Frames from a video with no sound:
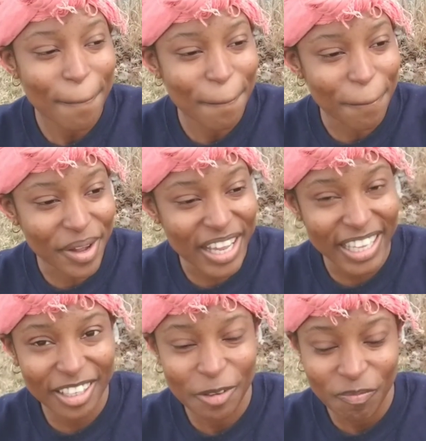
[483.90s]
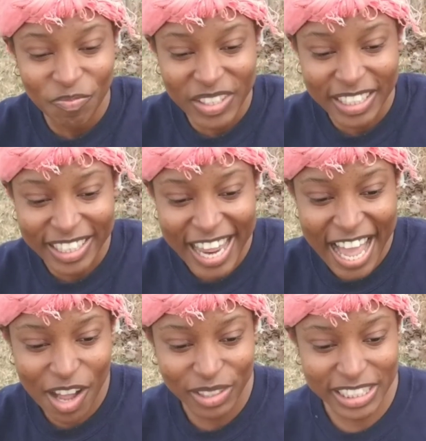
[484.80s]
But
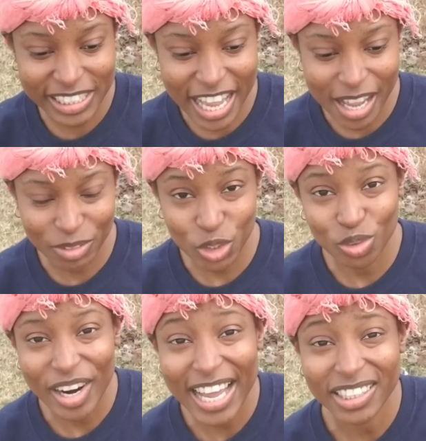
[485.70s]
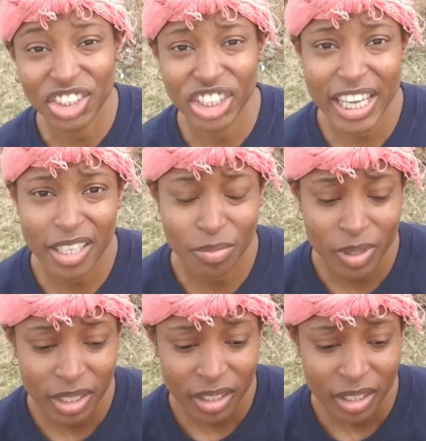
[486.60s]
now it's time to ride the shame,